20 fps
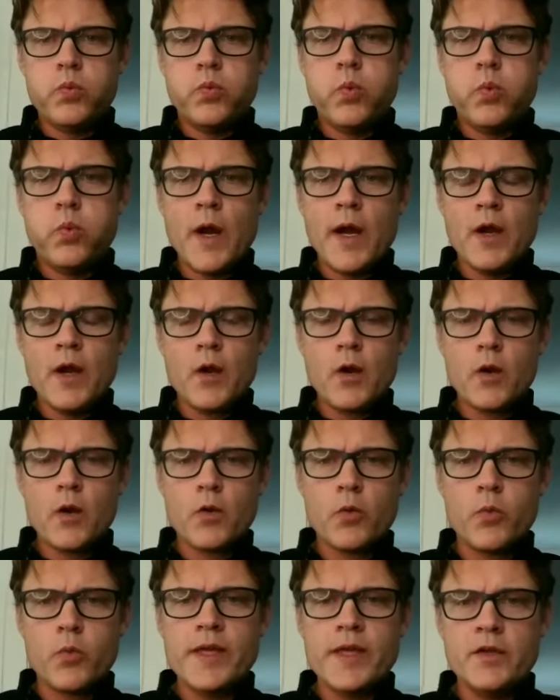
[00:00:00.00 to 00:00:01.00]
where
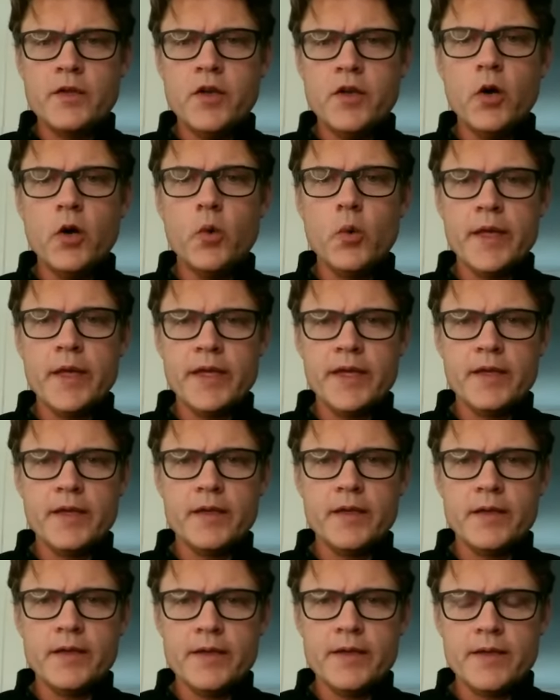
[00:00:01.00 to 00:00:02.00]
are we
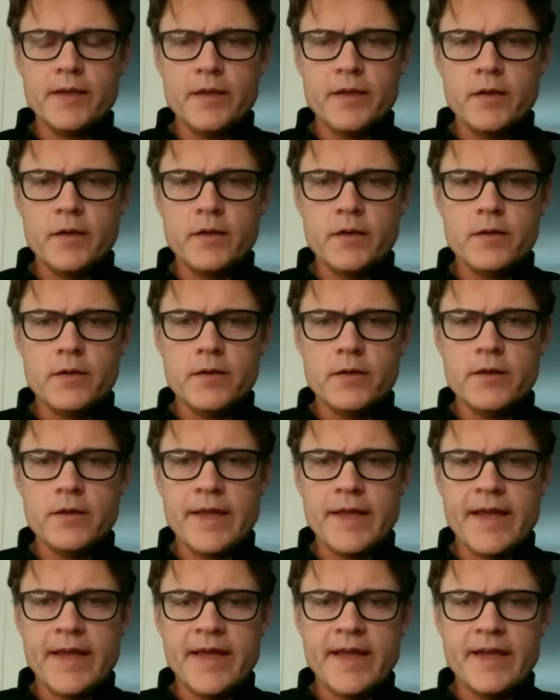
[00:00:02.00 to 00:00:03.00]
going
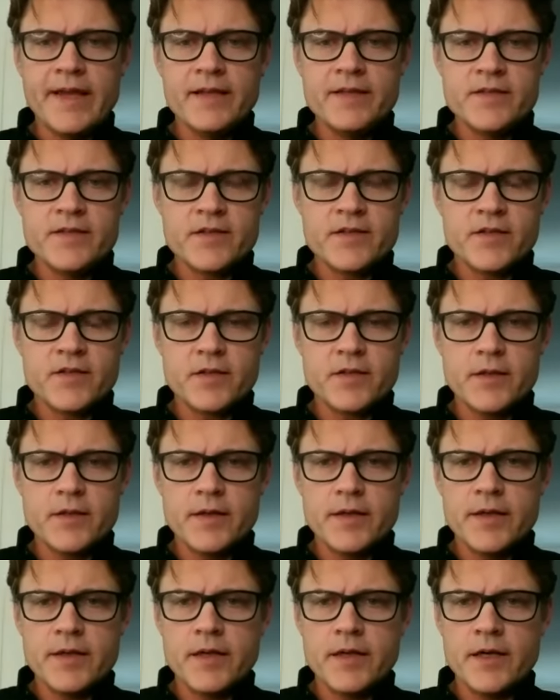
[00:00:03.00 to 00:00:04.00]
as
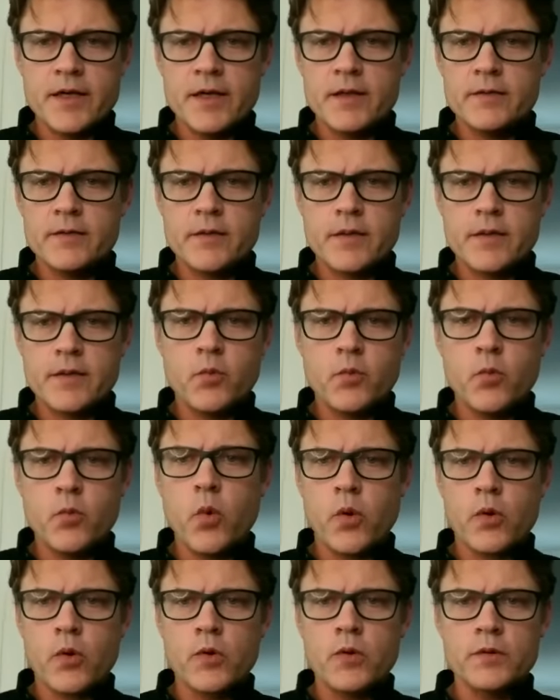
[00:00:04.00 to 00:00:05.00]
a
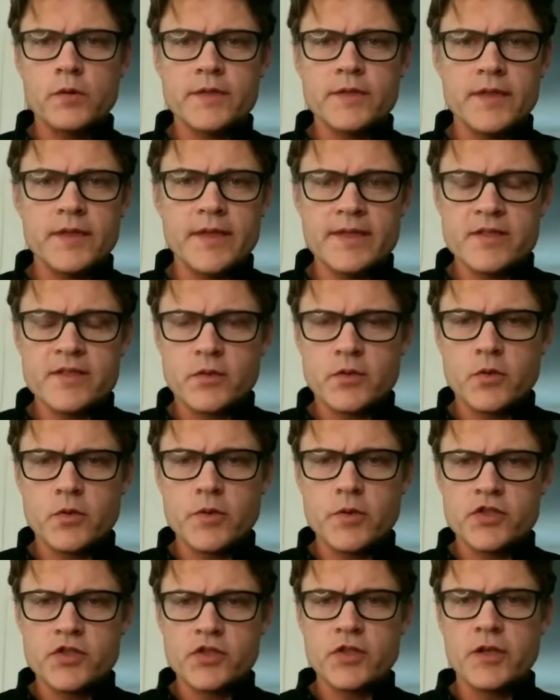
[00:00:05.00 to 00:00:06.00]
world, as a
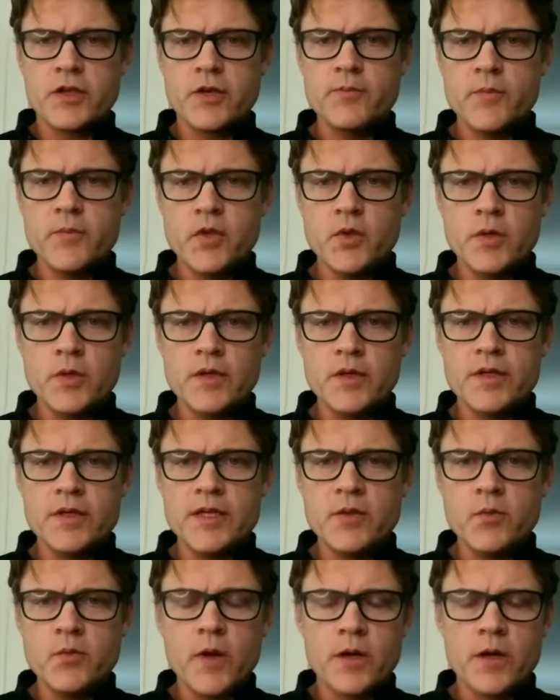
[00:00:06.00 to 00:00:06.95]
Christian community?